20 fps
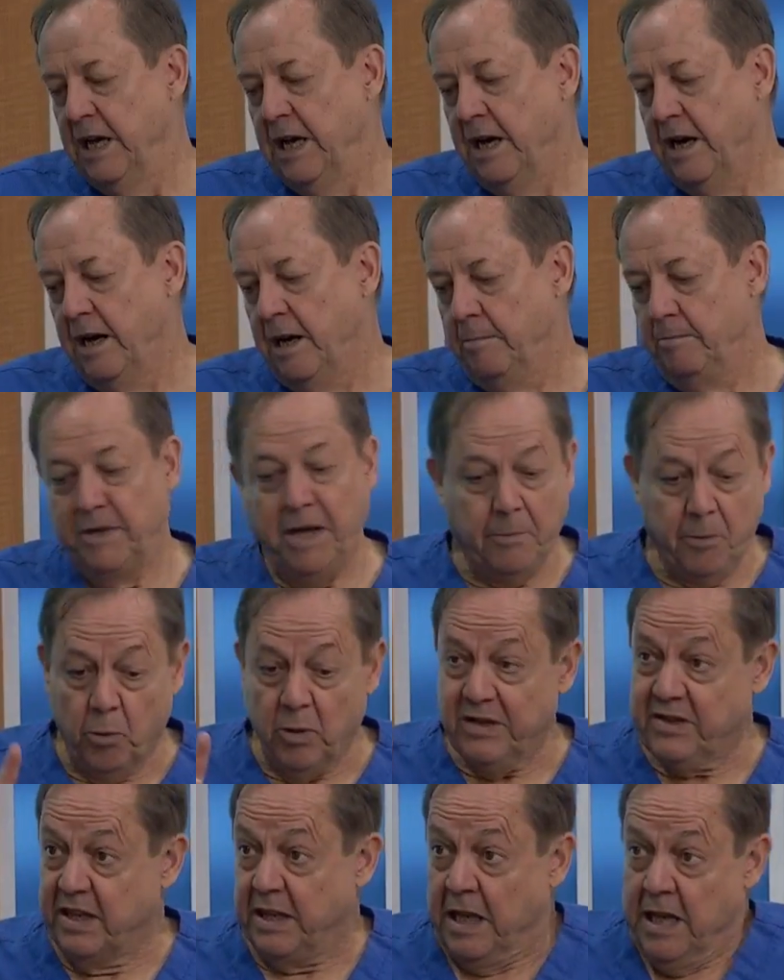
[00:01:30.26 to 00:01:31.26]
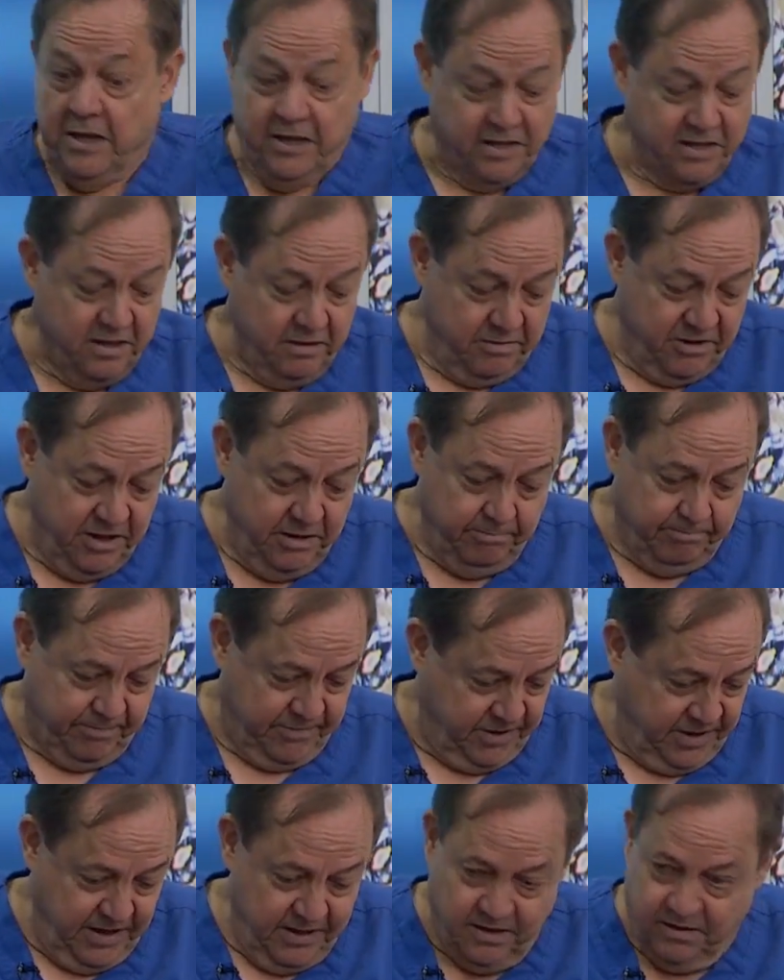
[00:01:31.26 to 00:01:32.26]
Um, number one thing, this she
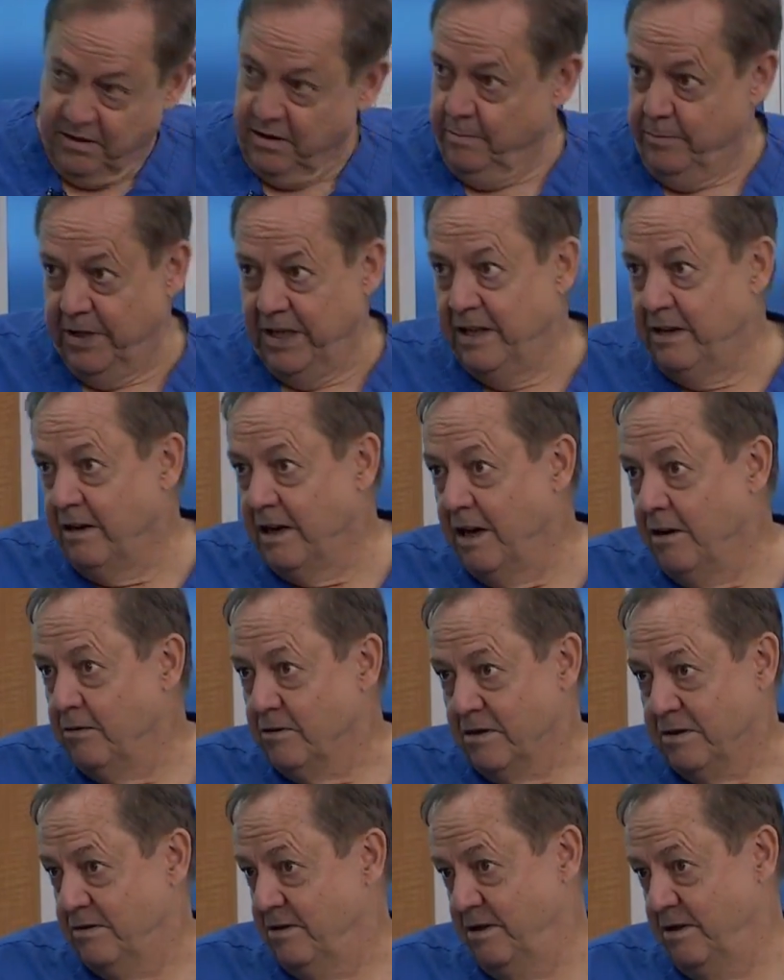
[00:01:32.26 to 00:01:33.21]
she's going to be in her house.